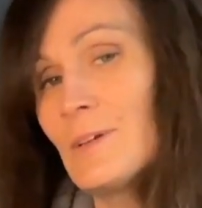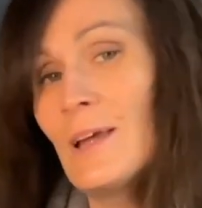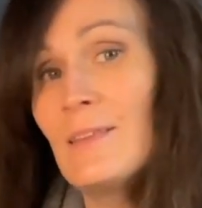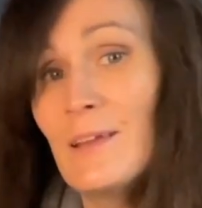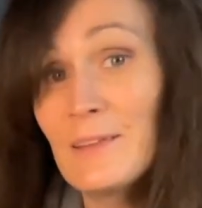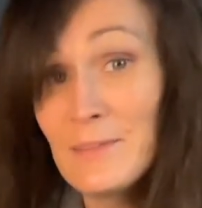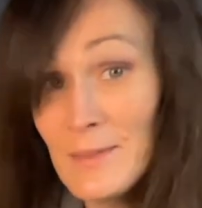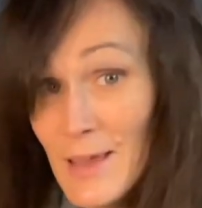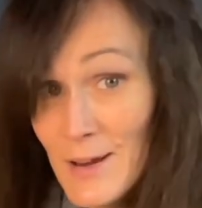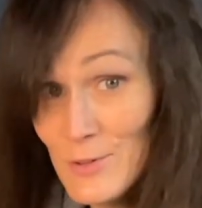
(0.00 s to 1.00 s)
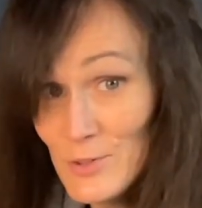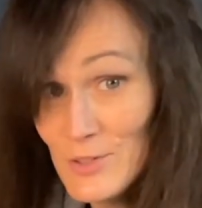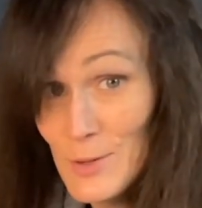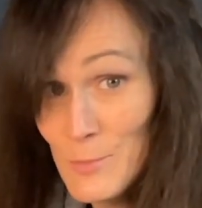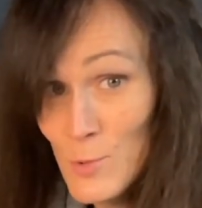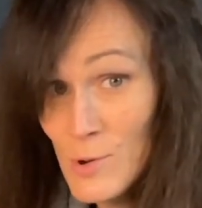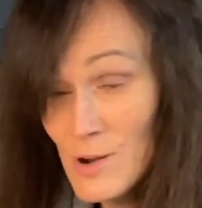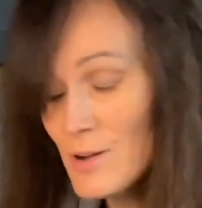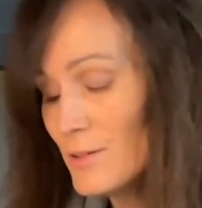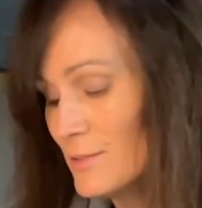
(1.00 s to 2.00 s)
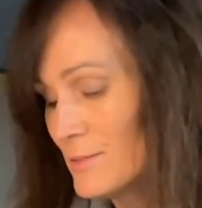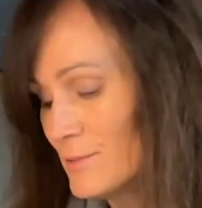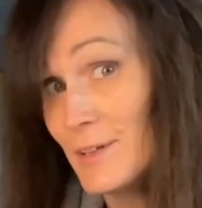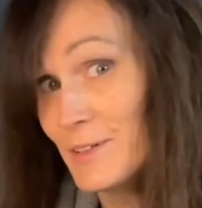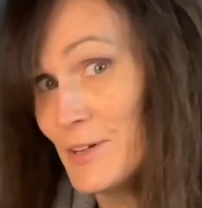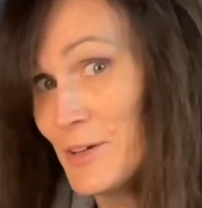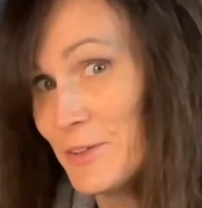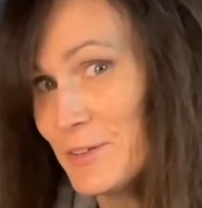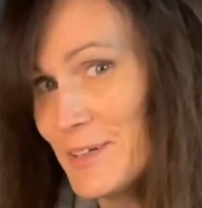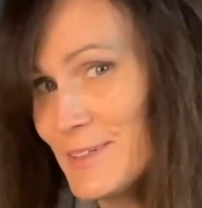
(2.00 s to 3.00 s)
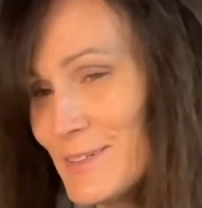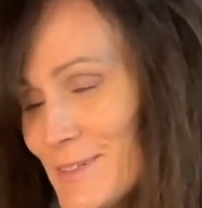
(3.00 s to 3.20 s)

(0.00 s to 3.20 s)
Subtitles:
and then layer some more and color it.